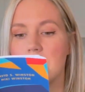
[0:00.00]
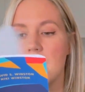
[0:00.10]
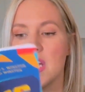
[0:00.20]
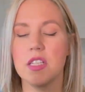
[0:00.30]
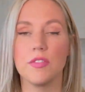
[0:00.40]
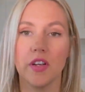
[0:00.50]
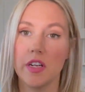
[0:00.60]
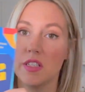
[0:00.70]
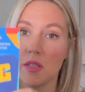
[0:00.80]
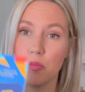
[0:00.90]
And it's
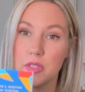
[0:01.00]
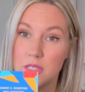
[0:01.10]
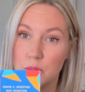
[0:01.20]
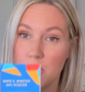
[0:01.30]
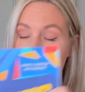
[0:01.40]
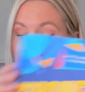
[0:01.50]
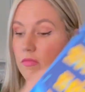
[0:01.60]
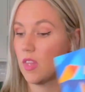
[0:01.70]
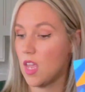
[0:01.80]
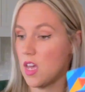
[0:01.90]
very simple and
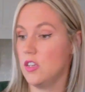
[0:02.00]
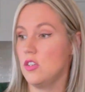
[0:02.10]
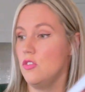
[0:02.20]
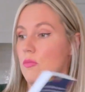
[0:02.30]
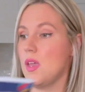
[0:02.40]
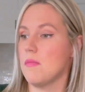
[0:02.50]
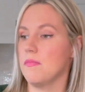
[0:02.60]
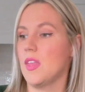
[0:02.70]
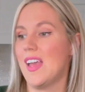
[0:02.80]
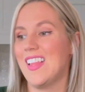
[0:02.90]
sweet. And you know
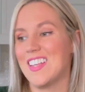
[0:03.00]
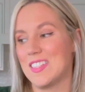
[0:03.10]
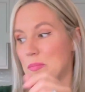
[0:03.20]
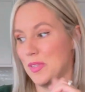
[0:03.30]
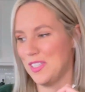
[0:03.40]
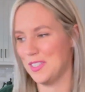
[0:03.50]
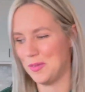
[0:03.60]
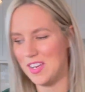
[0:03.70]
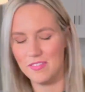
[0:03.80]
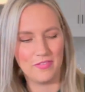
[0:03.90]
me, I like simple and
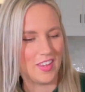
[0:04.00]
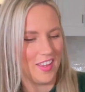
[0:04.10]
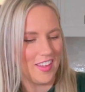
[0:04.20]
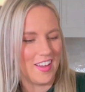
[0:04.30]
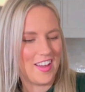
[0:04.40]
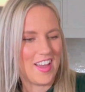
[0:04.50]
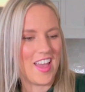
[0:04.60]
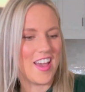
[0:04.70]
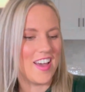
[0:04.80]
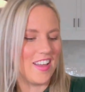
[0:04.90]
sweet.
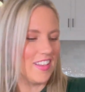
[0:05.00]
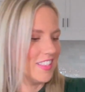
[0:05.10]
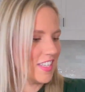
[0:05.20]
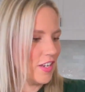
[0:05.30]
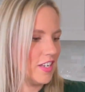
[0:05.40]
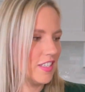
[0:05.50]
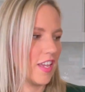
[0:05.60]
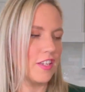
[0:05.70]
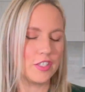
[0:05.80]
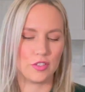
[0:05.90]
And let's get into
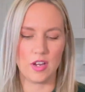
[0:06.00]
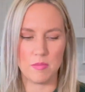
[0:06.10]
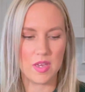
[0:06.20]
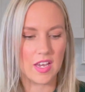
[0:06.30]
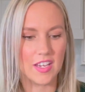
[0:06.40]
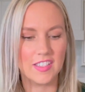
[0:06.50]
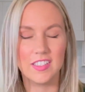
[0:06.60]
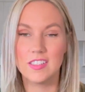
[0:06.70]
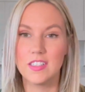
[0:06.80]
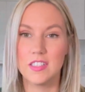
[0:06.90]
history because
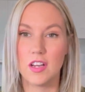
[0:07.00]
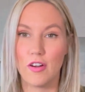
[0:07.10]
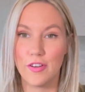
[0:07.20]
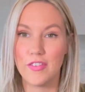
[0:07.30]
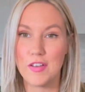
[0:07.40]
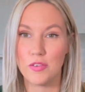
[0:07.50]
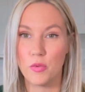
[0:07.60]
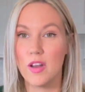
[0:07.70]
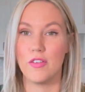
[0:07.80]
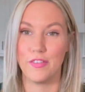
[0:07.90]
this is
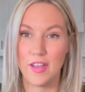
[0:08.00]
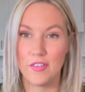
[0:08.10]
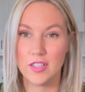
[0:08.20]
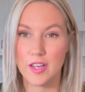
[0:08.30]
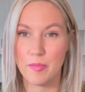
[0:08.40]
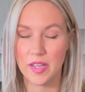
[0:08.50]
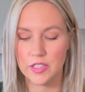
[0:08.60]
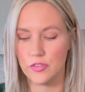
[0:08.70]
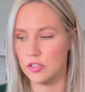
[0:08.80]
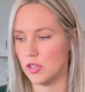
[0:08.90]
one of our favorite
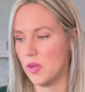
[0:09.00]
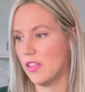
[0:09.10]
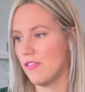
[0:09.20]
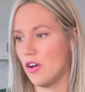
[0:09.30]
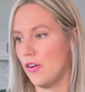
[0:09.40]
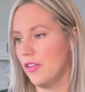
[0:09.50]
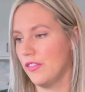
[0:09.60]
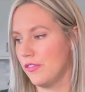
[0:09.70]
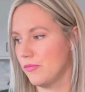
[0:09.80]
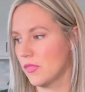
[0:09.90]
topics for sure. We love all
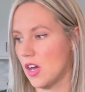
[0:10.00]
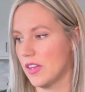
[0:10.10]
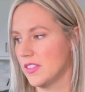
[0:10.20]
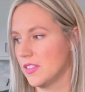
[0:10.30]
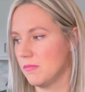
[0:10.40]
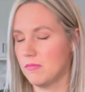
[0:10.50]
of God's